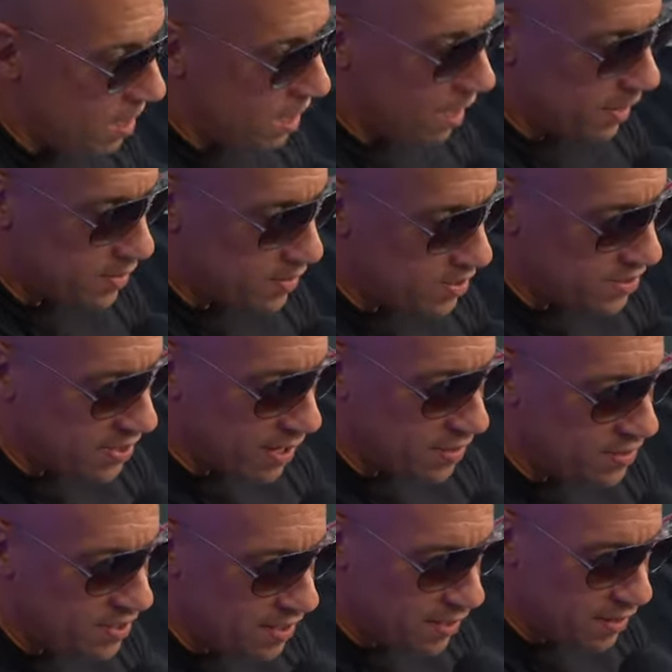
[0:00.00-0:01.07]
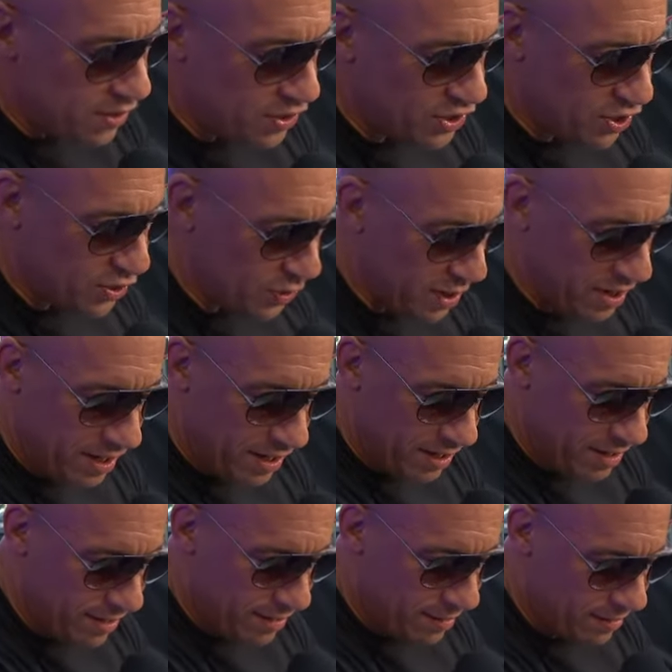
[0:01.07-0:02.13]
a sentient tree
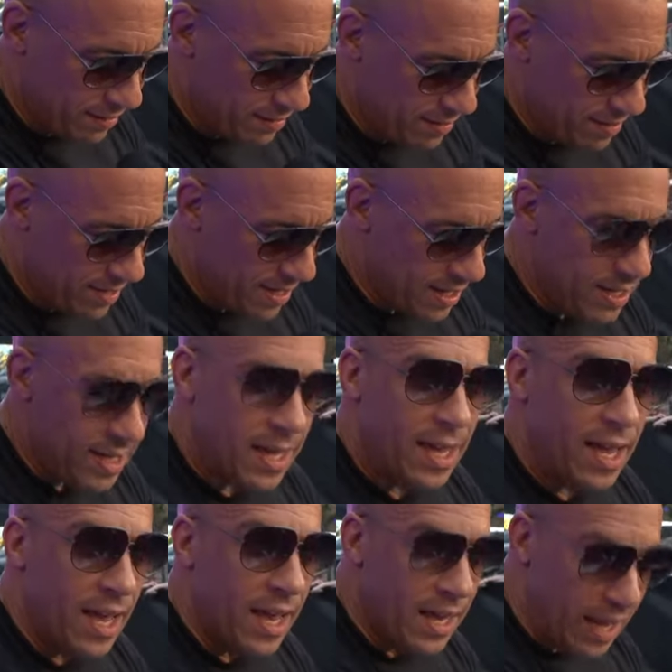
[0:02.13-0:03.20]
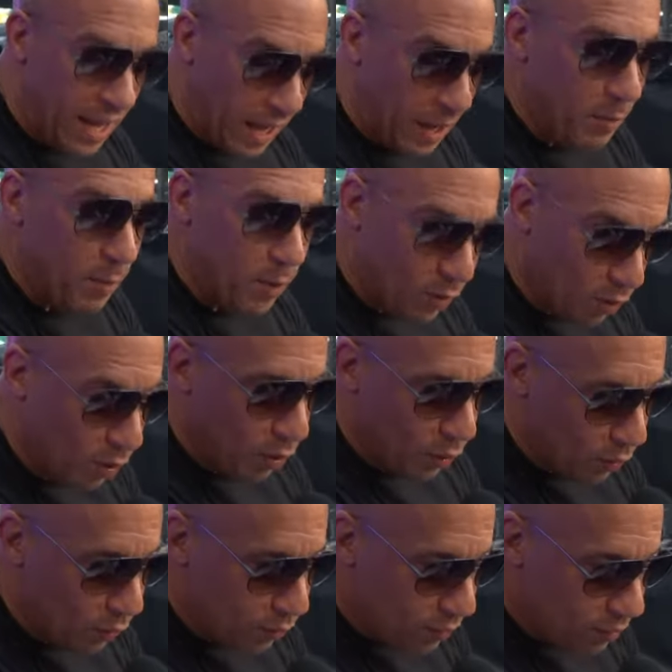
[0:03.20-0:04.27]
named Groot,